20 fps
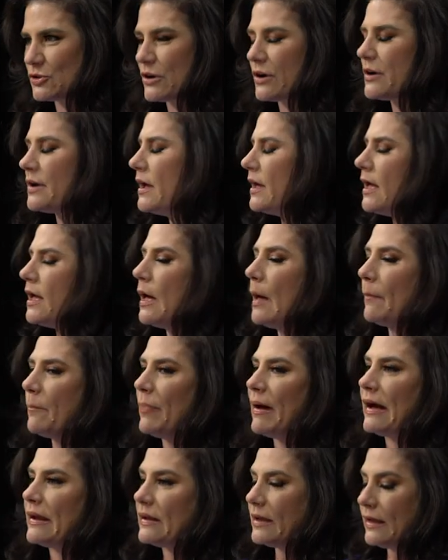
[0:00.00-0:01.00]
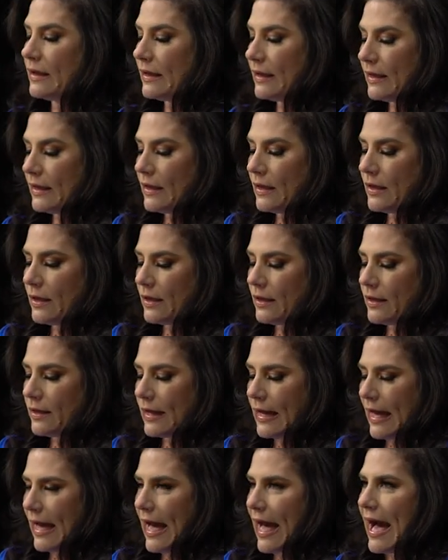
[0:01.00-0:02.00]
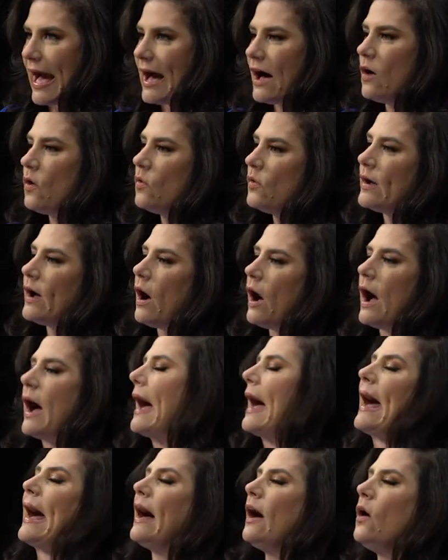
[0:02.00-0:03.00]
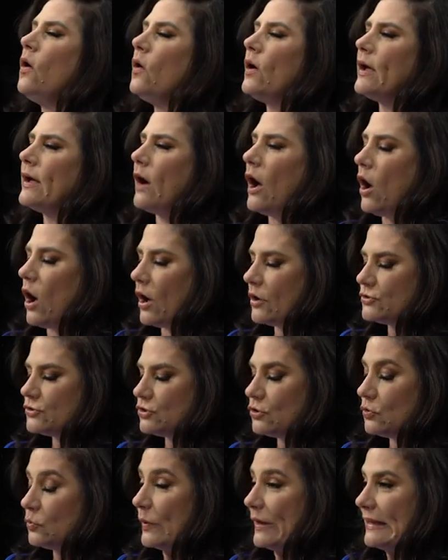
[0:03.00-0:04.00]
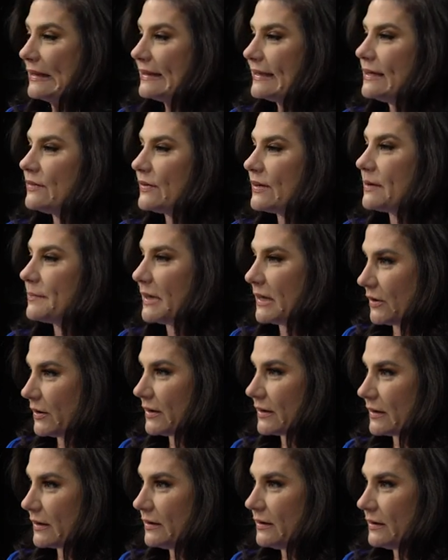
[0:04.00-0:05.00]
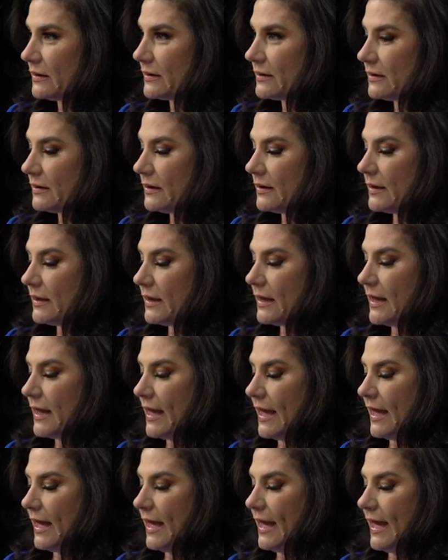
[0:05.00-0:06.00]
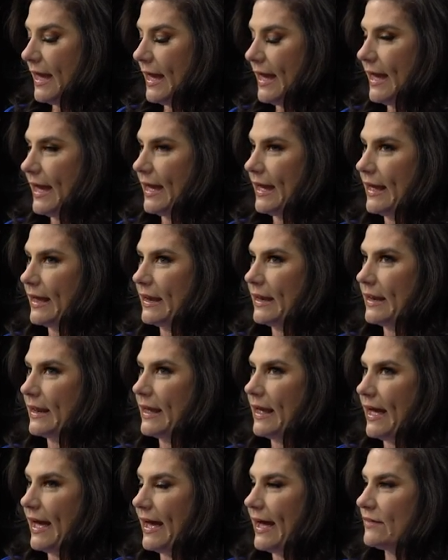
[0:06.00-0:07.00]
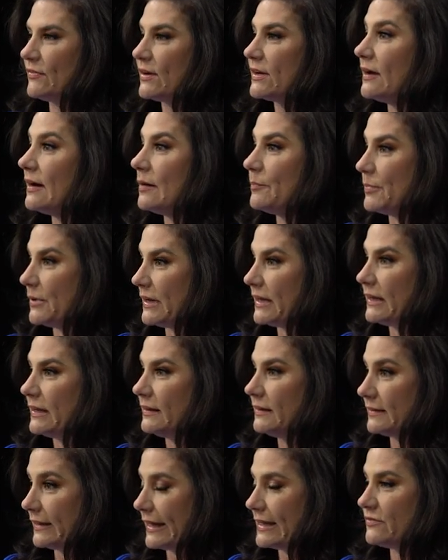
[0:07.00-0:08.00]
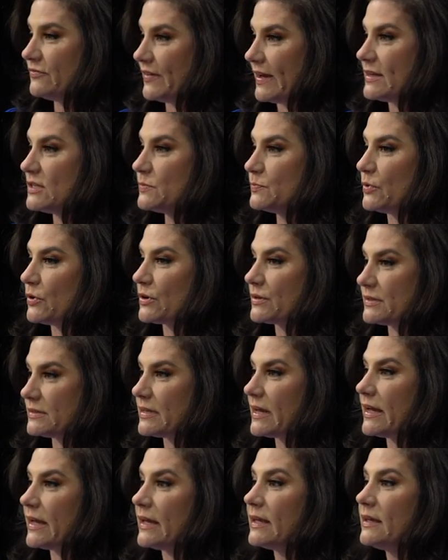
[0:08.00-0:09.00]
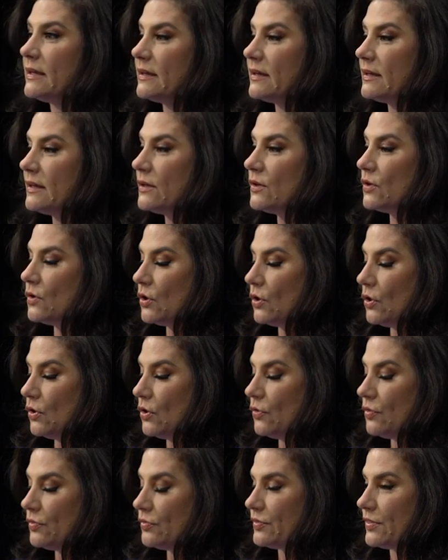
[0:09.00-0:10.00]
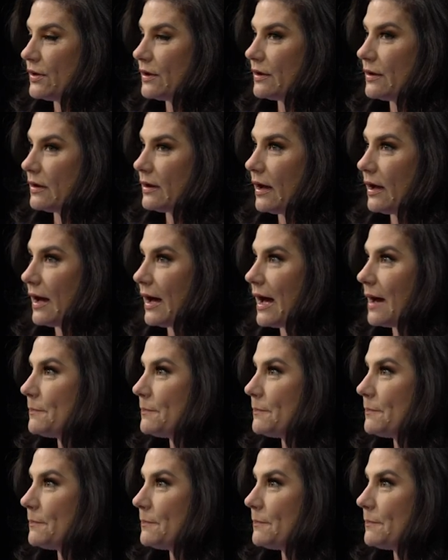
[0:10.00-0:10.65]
a share. But yeah. How do we live in America and have a company like Facebook say the